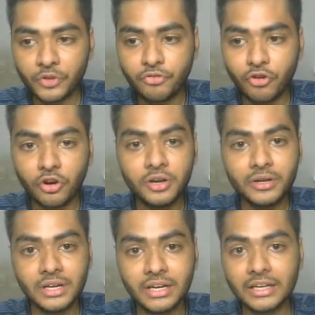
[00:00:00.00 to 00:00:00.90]
for
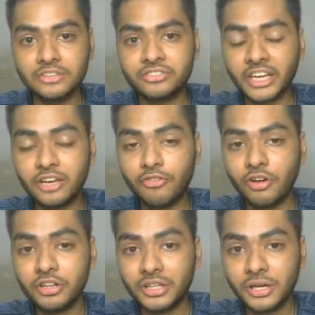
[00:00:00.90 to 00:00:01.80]

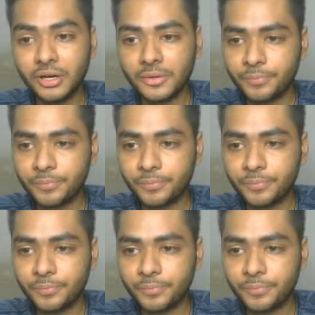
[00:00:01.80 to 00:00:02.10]
the